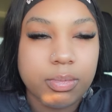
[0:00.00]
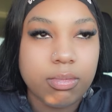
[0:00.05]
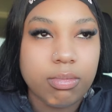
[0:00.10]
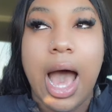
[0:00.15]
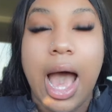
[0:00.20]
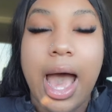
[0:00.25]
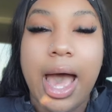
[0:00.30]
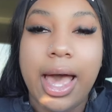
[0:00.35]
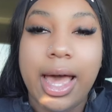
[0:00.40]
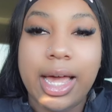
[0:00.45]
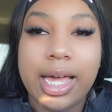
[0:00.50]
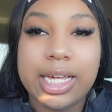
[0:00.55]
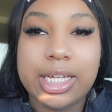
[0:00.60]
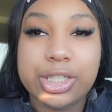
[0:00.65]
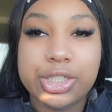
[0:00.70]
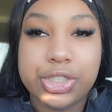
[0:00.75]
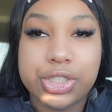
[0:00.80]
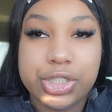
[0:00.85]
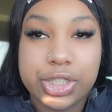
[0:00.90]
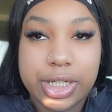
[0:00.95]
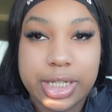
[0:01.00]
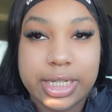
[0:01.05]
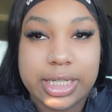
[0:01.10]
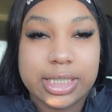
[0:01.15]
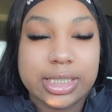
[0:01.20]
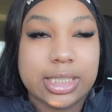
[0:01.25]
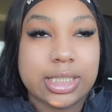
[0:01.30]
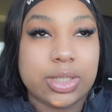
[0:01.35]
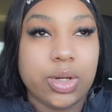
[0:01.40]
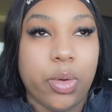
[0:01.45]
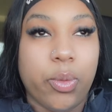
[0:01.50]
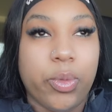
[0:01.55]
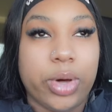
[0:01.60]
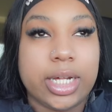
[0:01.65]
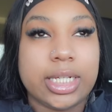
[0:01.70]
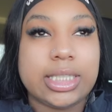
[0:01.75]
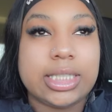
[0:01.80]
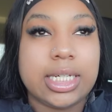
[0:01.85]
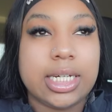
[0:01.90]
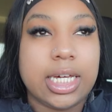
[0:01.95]
I just
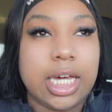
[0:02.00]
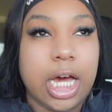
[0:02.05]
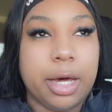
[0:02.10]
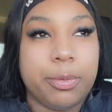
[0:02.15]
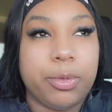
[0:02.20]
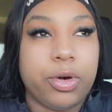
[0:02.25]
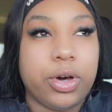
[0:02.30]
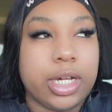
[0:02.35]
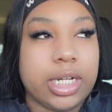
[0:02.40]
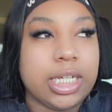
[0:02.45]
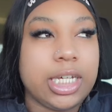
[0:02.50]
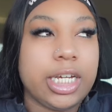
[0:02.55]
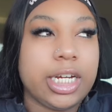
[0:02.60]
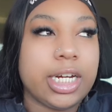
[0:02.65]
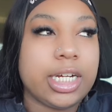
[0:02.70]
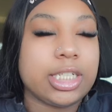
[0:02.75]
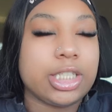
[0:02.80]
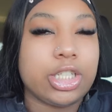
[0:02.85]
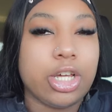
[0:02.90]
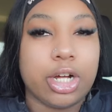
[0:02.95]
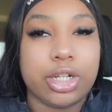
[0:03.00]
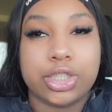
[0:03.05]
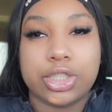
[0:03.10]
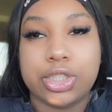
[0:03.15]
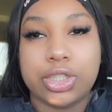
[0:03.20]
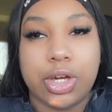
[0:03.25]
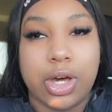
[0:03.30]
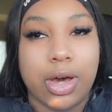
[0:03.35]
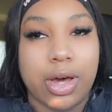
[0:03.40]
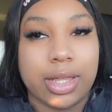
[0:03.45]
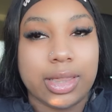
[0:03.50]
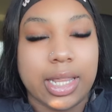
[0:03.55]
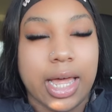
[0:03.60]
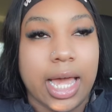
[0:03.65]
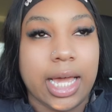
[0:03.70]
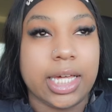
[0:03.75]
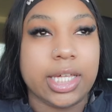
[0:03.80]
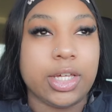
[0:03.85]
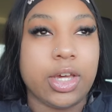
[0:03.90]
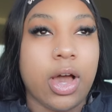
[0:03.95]
wanted to come on here and talk to y'all.
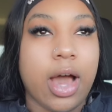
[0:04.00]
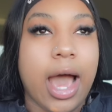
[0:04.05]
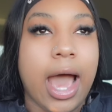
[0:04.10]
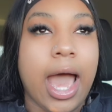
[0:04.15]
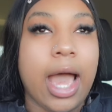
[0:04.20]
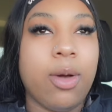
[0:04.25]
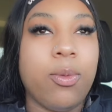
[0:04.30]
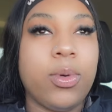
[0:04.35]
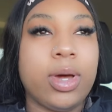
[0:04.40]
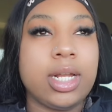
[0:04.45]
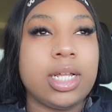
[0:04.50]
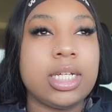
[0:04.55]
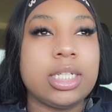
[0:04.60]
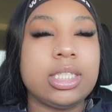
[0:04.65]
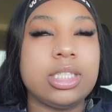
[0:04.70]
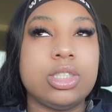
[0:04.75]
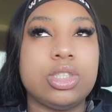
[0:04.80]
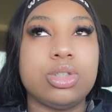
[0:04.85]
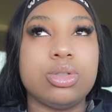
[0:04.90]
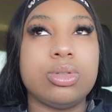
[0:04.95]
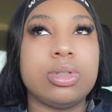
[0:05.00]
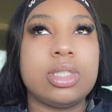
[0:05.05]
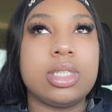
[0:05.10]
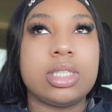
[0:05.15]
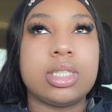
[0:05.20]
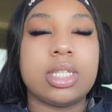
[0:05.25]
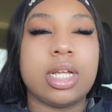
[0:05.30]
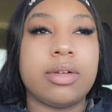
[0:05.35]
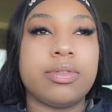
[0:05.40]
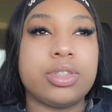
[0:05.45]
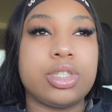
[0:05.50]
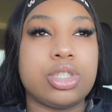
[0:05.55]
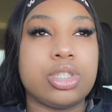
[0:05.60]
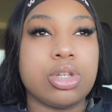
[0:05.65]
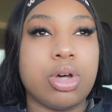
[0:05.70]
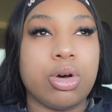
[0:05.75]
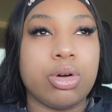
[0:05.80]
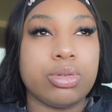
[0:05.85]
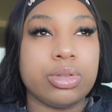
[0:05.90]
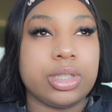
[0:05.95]
Like, y'all, I want to do stuff
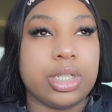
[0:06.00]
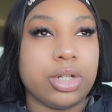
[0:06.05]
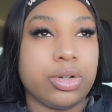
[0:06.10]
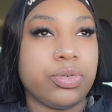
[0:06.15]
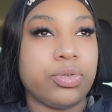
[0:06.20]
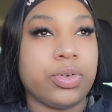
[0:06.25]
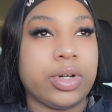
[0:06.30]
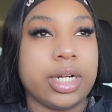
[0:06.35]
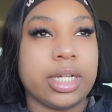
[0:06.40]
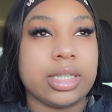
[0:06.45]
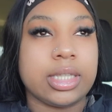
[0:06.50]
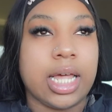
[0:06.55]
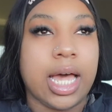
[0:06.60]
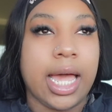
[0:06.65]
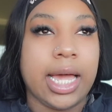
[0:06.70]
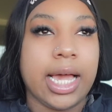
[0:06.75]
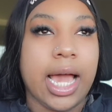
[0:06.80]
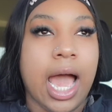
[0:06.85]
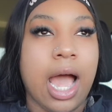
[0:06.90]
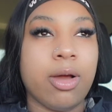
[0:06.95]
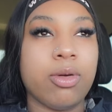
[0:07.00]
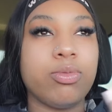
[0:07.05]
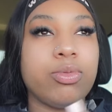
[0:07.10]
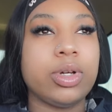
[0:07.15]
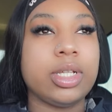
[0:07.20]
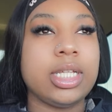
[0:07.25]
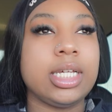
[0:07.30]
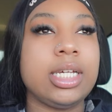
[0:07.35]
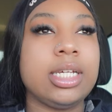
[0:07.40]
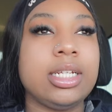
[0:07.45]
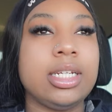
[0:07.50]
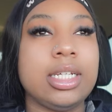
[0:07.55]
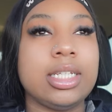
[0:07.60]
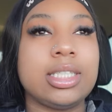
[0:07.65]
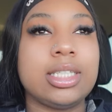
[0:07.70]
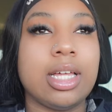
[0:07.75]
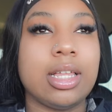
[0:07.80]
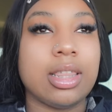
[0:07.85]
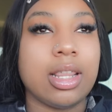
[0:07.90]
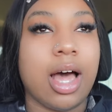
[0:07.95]
so different. Like, I really
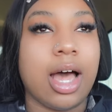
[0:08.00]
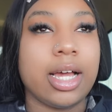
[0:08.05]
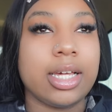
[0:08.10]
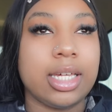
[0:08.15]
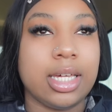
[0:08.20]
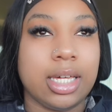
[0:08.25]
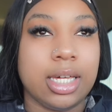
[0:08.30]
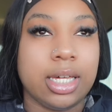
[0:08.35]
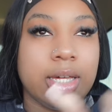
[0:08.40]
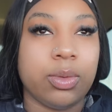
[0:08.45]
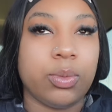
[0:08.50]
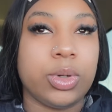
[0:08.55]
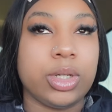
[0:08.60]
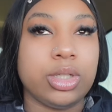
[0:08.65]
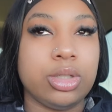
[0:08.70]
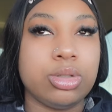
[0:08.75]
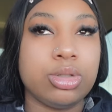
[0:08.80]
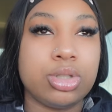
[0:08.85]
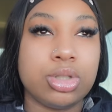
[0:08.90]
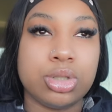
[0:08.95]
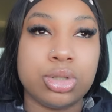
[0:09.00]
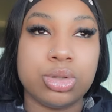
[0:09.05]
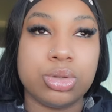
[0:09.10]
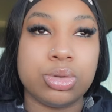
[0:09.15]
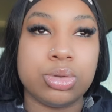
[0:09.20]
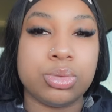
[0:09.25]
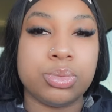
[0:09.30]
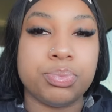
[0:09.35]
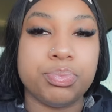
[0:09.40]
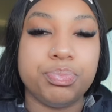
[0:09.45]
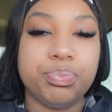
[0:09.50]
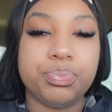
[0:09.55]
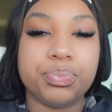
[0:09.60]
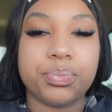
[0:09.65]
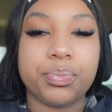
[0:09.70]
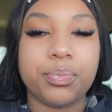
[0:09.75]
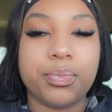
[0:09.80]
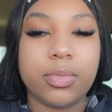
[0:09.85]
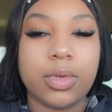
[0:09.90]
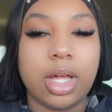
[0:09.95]
need to lock in with YouTube.
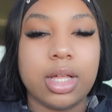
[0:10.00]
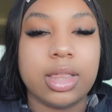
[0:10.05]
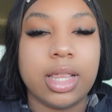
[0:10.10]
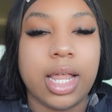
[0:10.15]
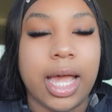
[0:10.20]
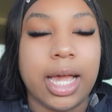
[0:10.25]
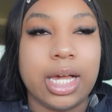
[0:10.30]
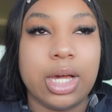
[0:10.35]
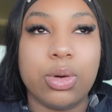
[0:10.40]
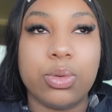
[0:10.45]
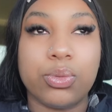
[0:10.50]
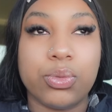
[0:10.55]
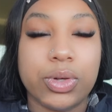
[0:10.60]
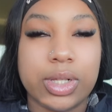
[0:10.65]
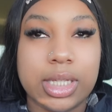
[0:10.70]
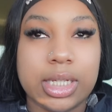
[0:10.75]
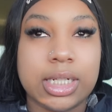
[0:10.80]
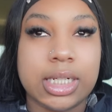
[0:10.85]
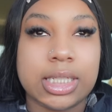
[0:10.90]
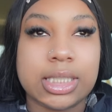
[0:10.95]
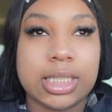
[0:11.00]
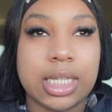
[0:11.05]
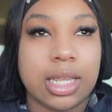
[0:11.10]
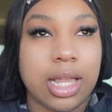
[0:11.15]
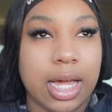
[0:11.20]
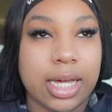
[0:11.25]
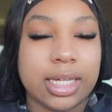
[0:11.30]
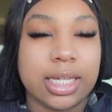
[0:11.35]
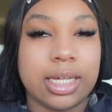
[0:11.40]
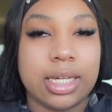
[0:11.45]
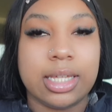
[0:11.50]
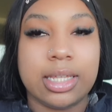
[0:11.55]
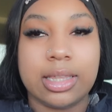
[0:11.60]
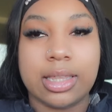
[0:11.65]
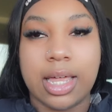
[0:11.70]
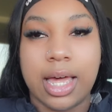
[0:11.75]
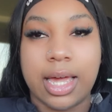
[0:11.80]
Like, really need to lock in.